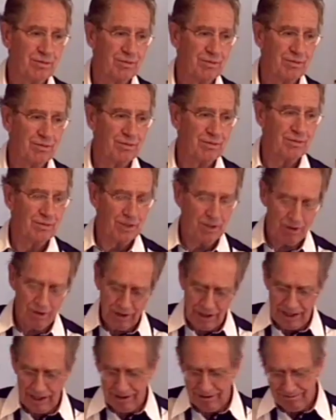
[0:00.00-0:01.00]
Okay,
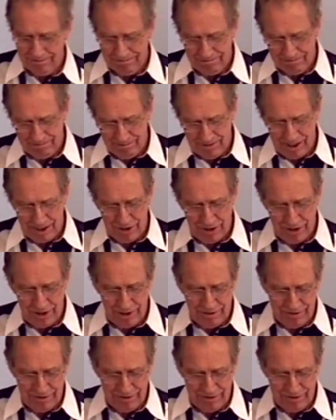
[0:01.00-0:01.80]
that's enough on